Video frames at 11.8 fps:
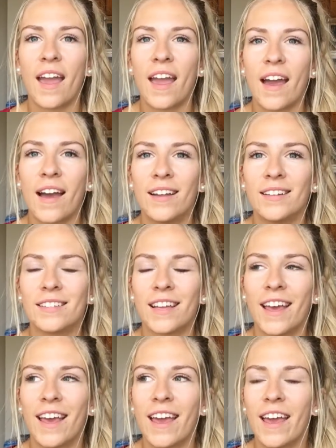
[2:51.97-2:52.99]
And
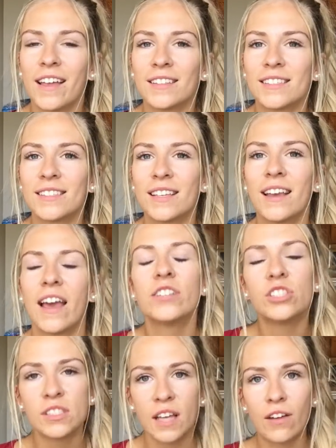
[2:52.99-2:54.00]
it's
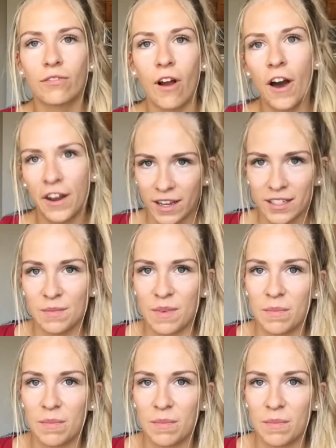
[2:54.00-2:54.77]
just ironic to me.